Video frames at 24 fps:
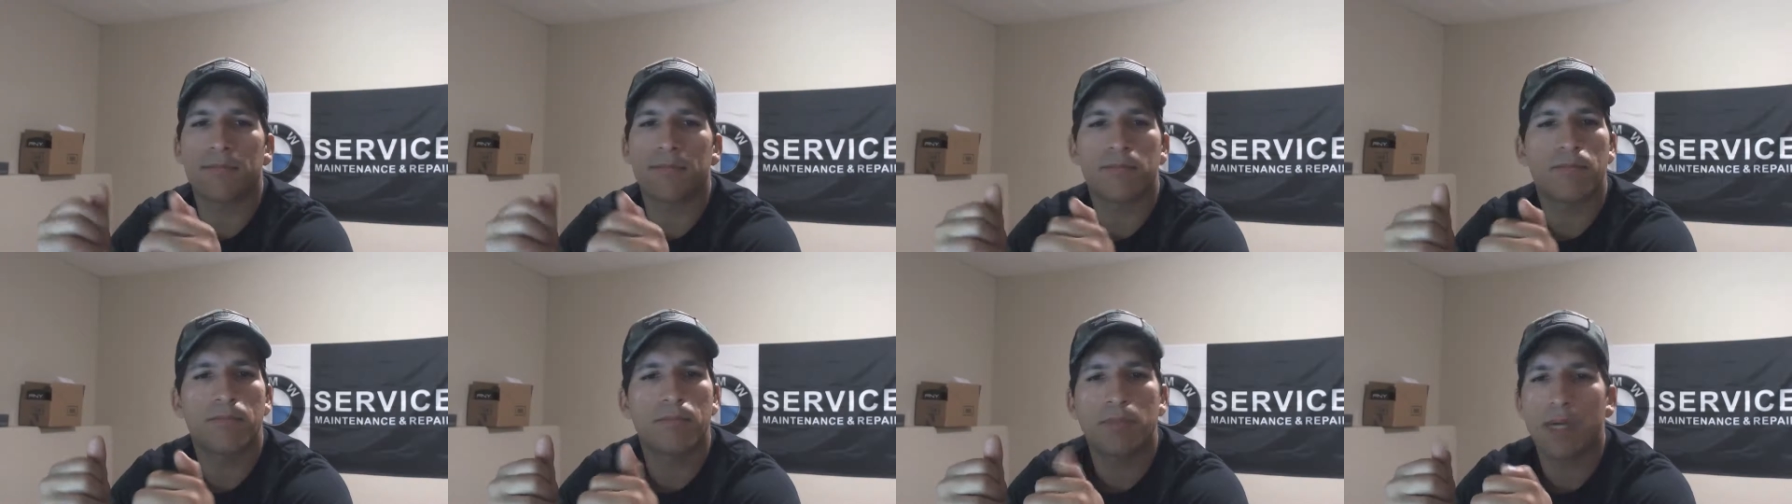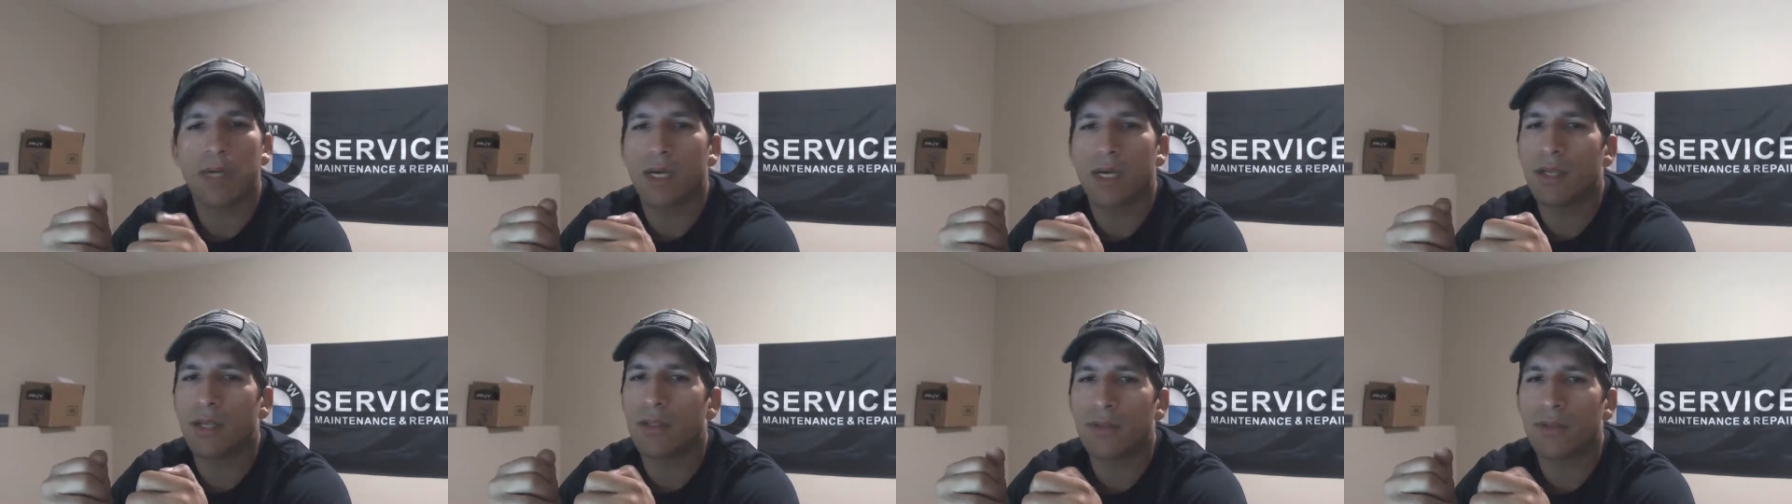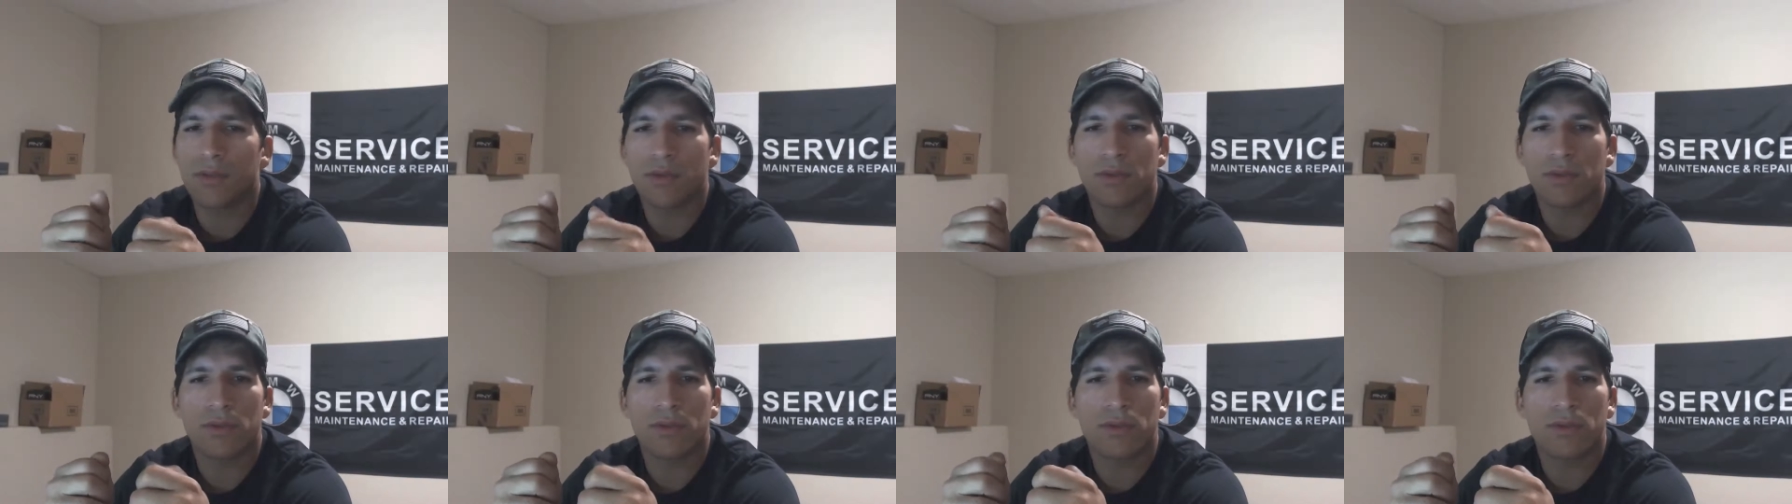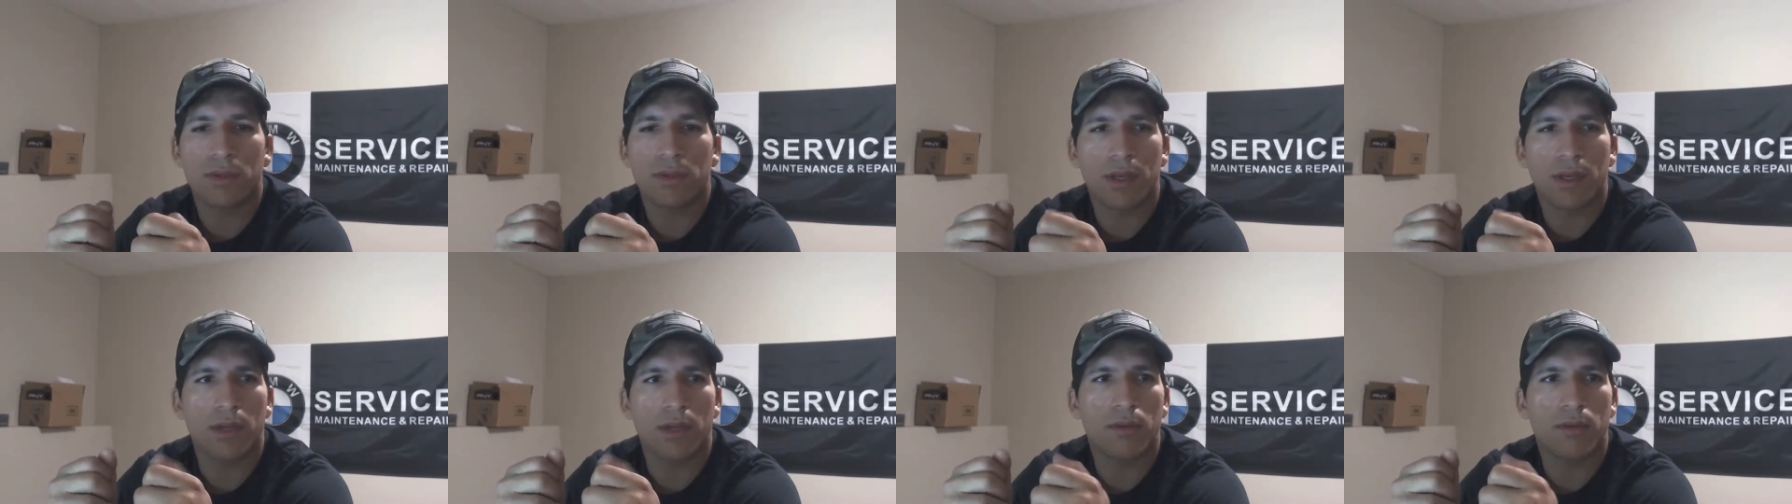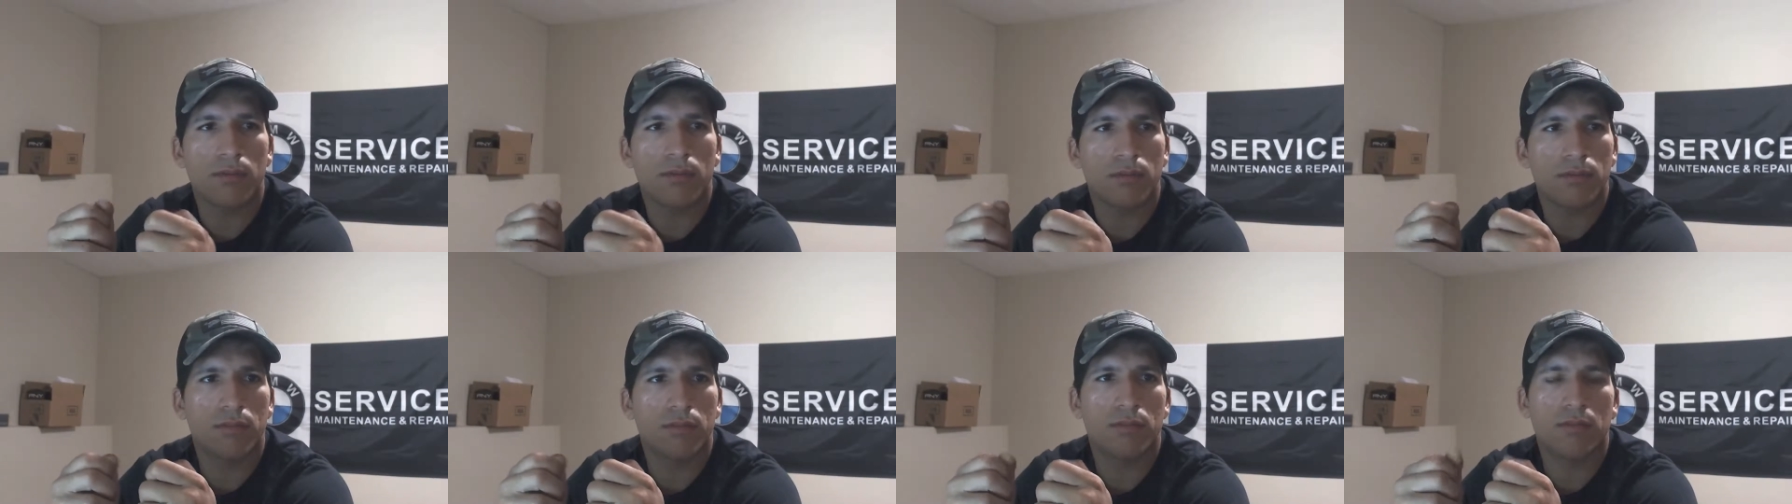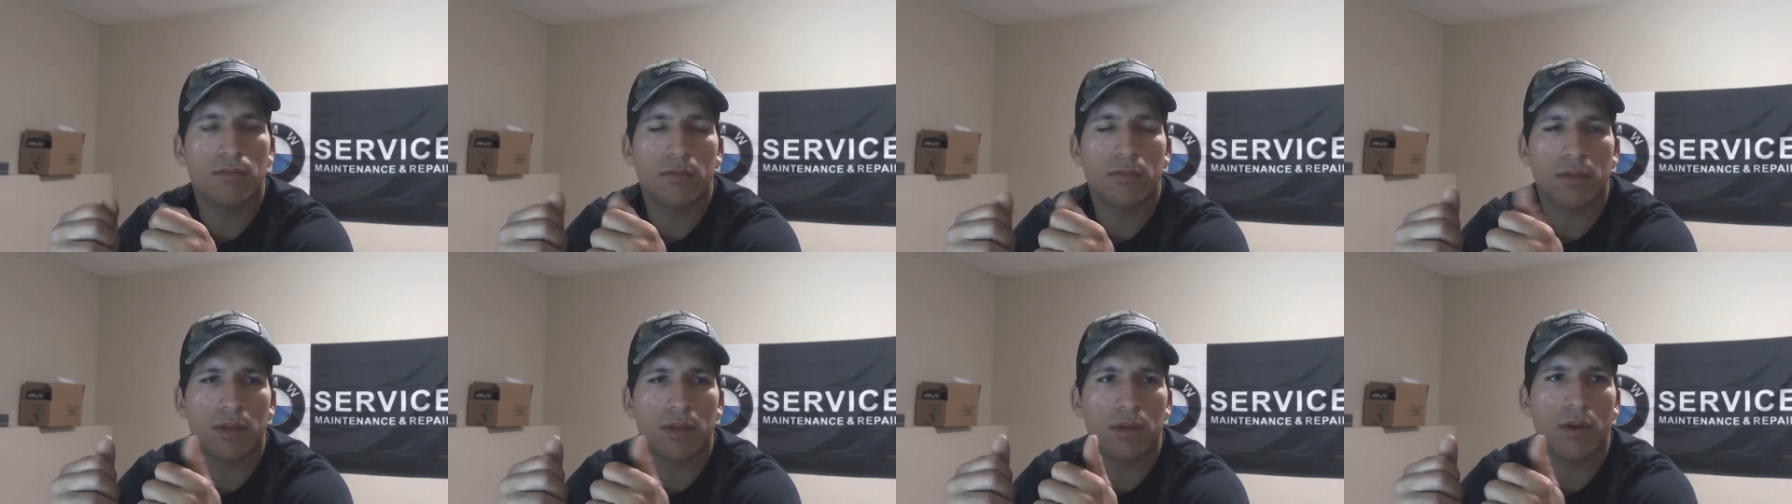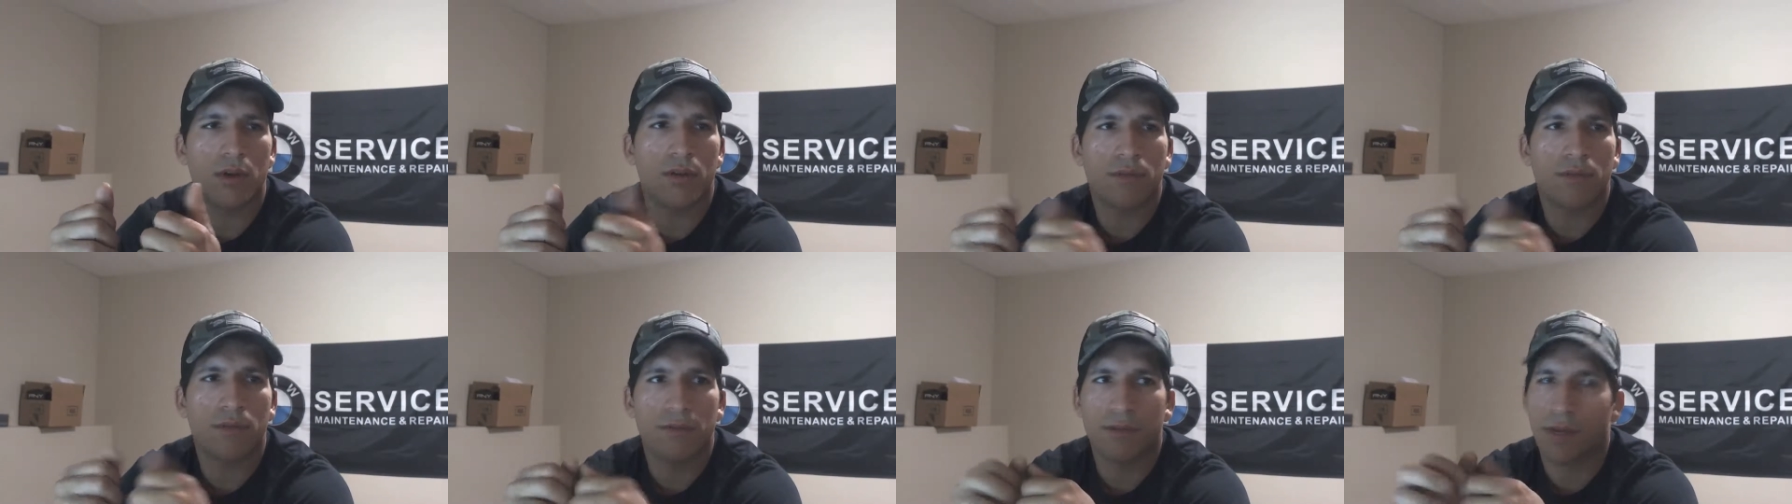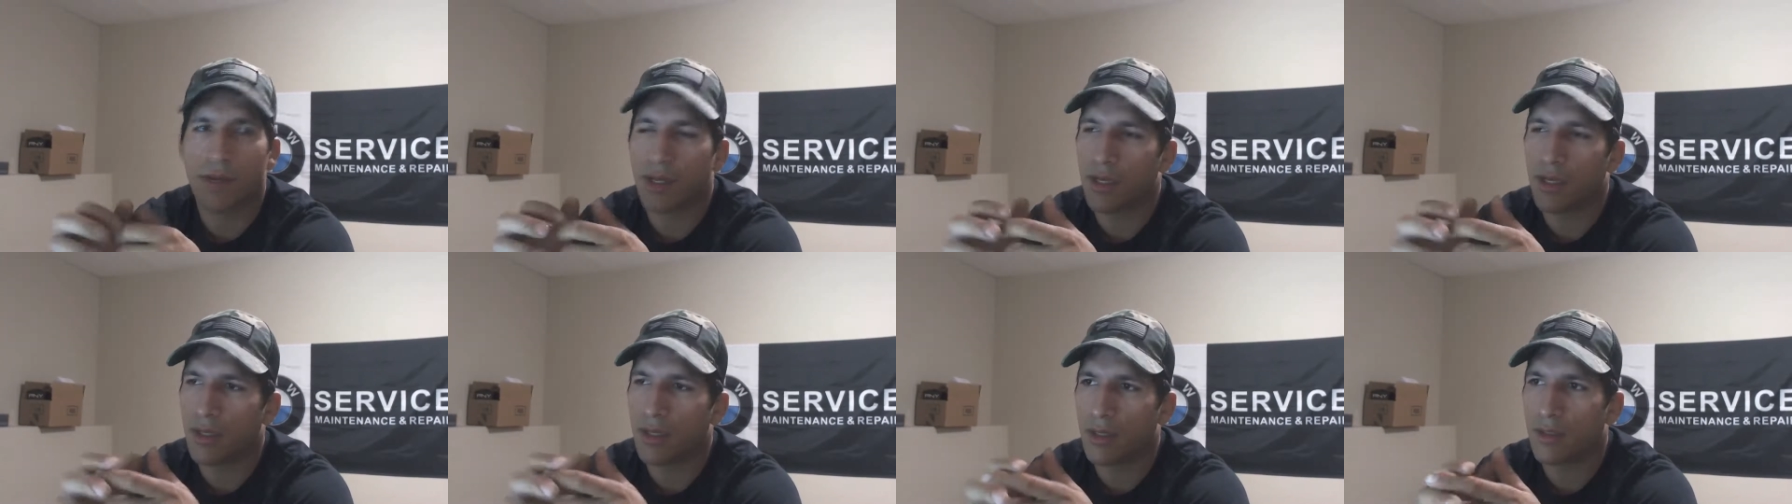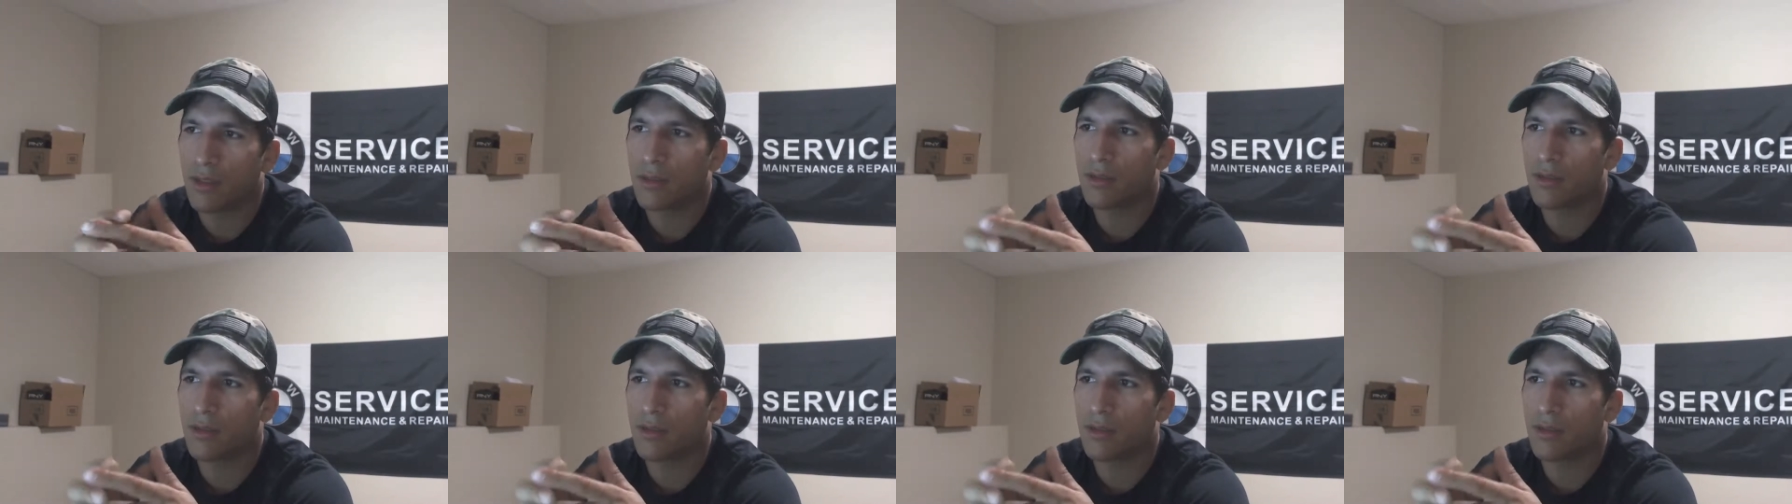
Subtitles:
buttons get faded